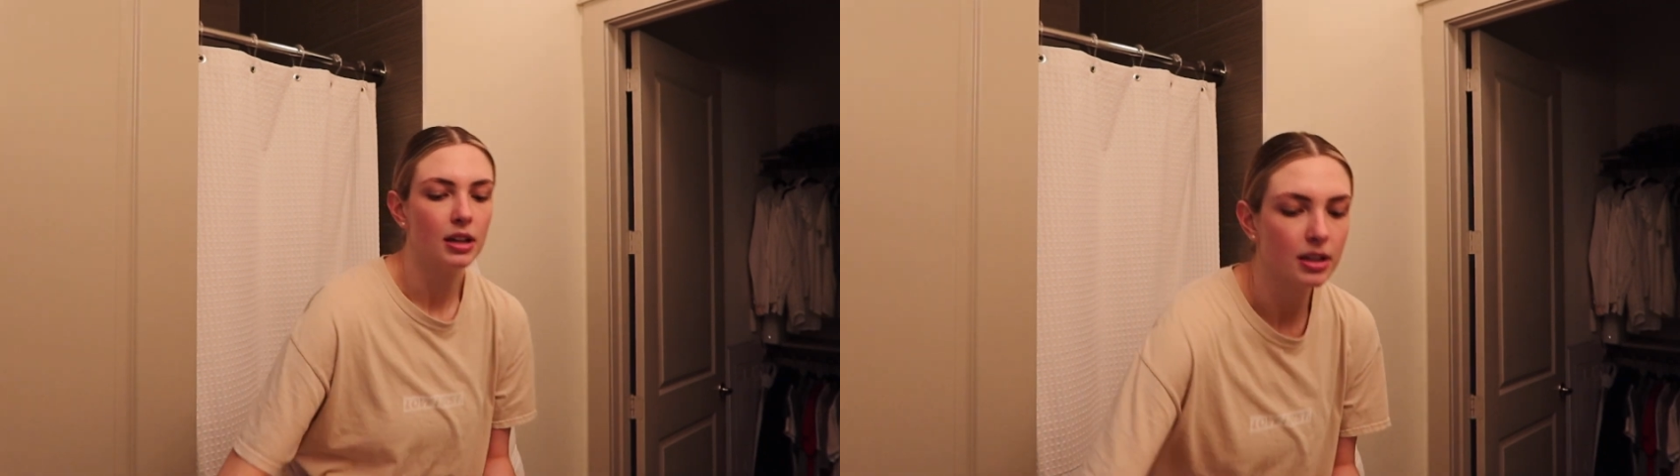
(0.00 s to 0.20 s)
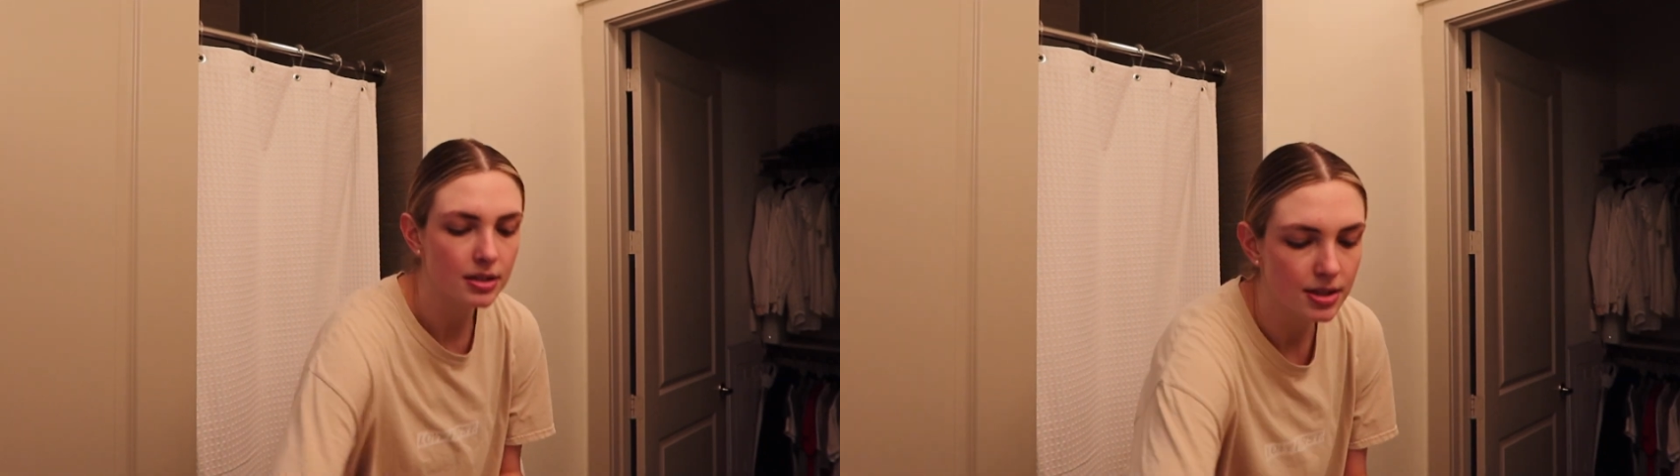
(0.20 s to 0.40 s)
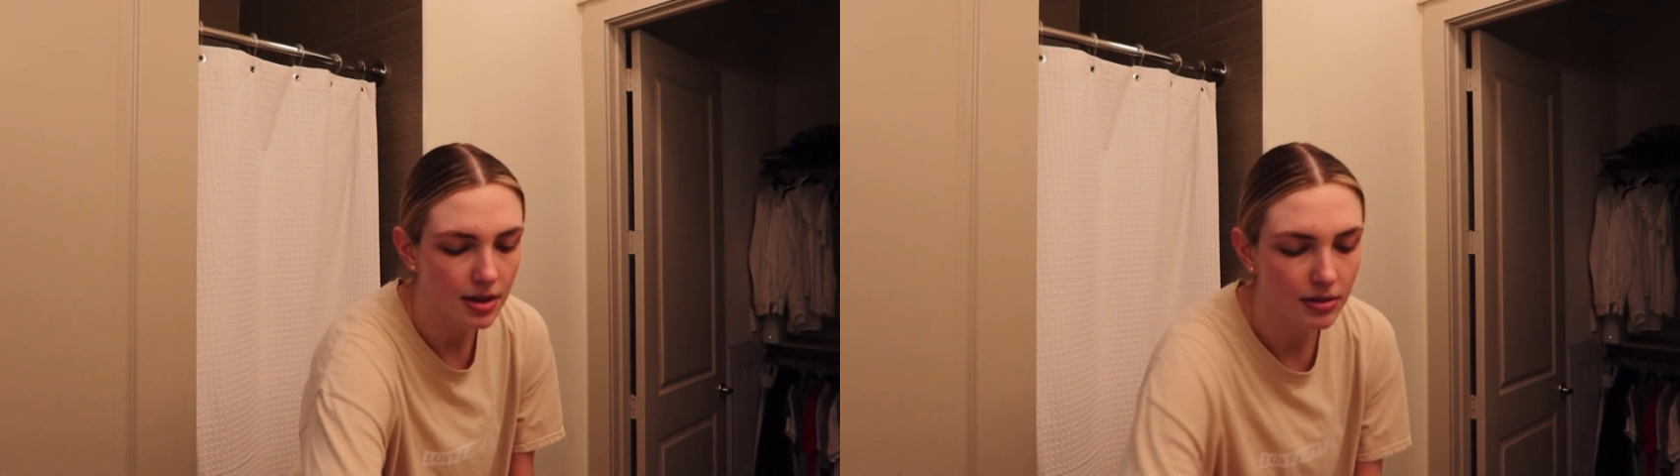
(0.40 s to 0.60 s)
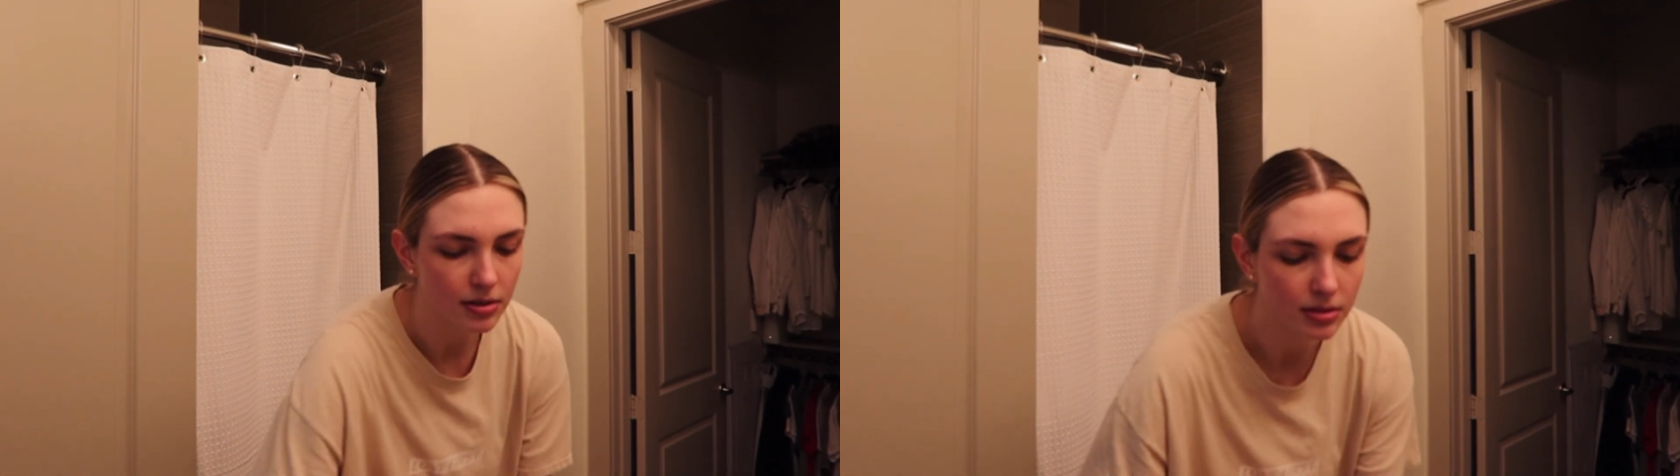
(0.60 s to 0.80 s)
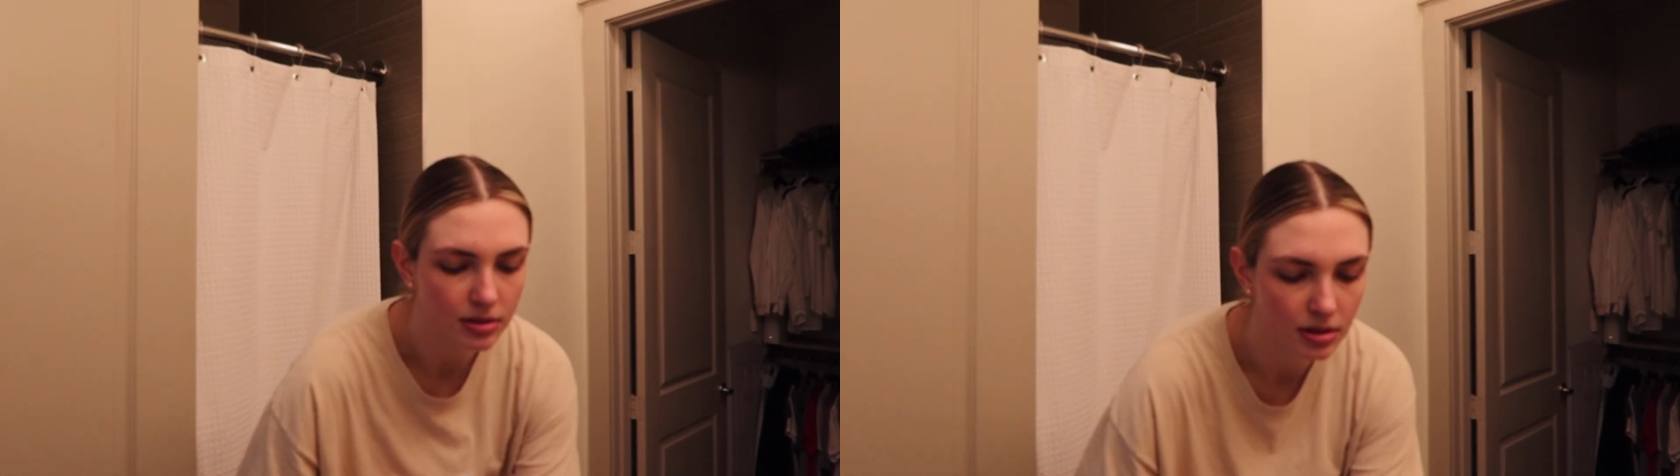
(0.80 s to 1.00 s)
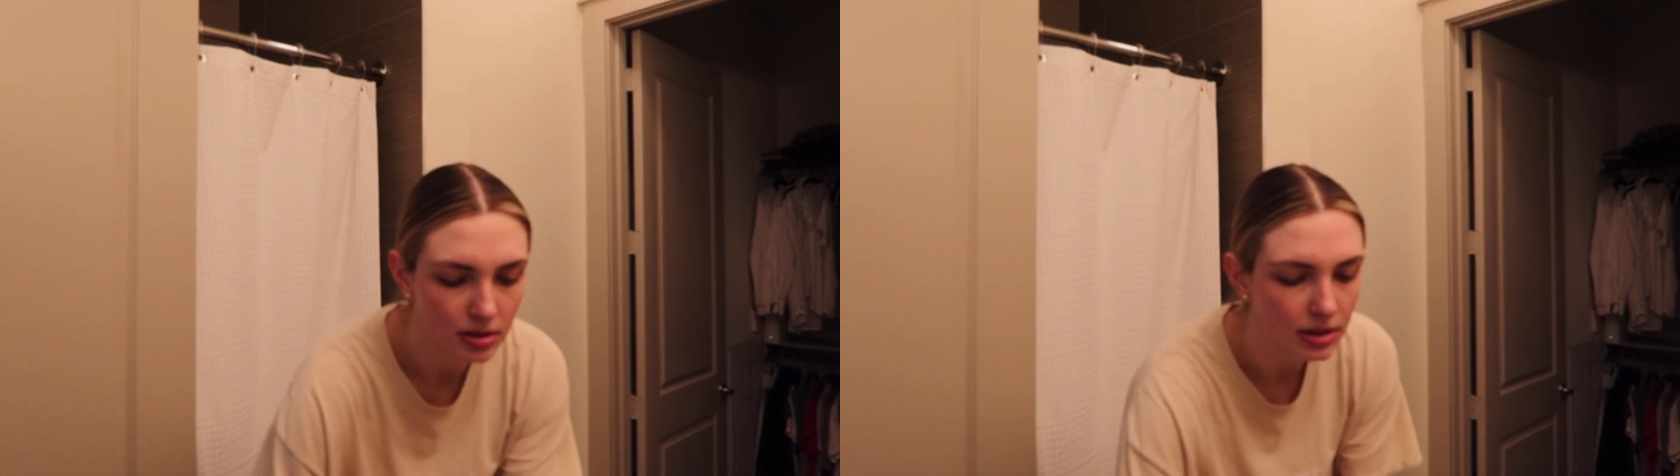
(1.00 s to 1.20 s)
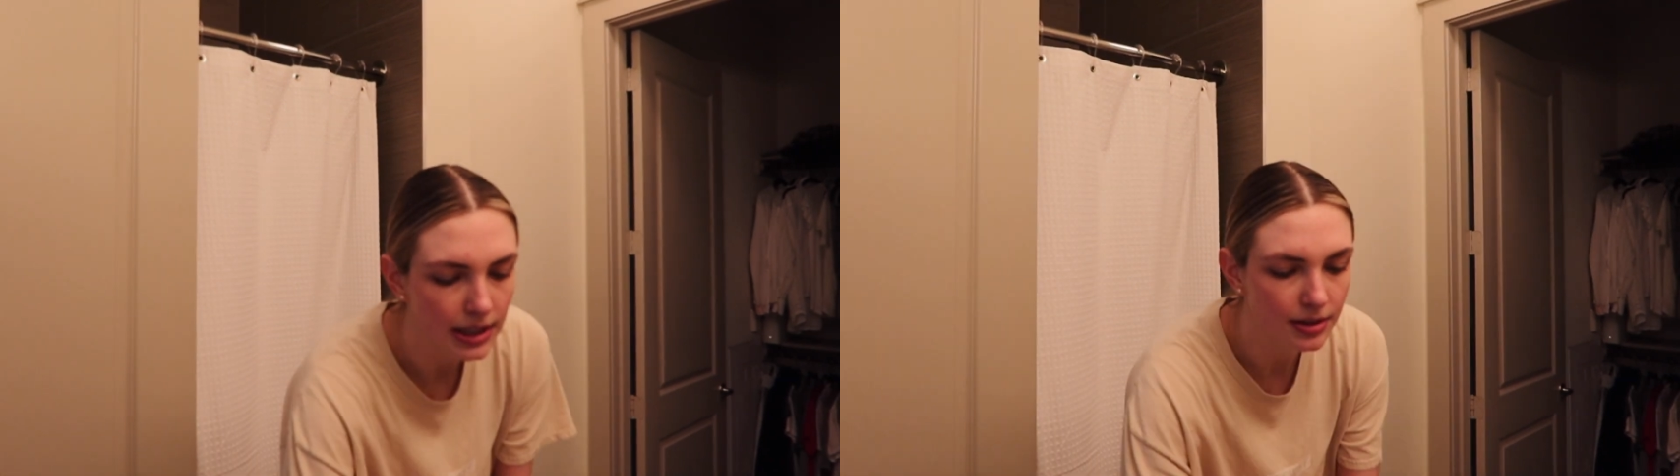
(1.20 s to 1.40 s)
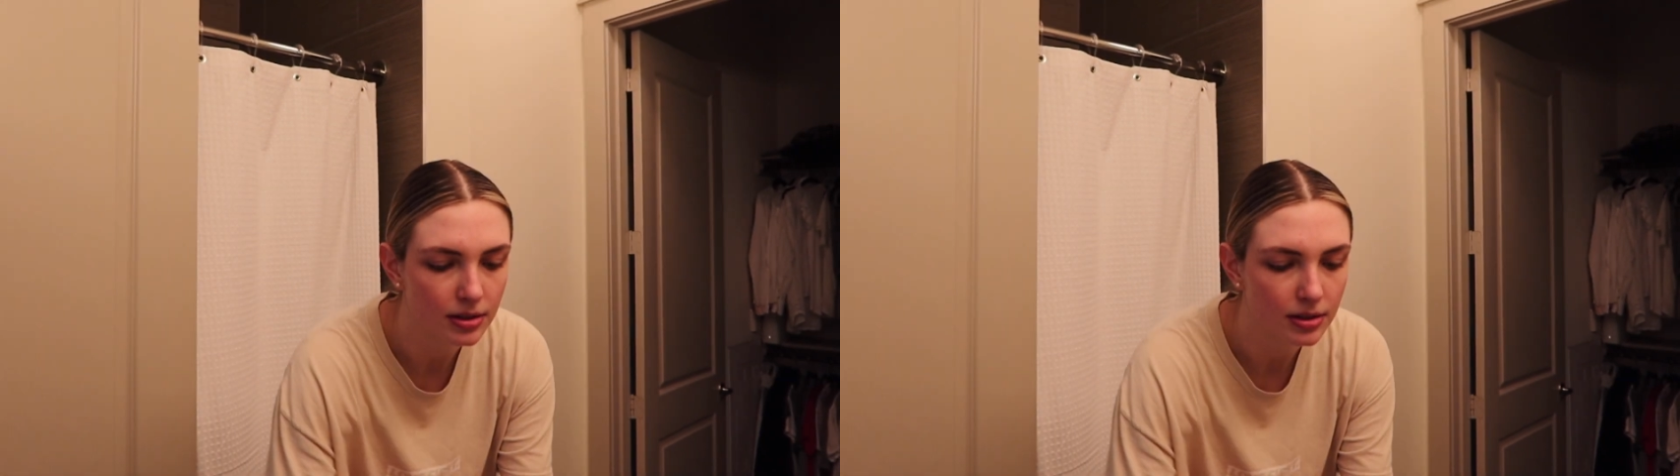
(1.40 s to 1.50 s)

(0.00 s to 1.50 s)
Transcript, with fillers: until later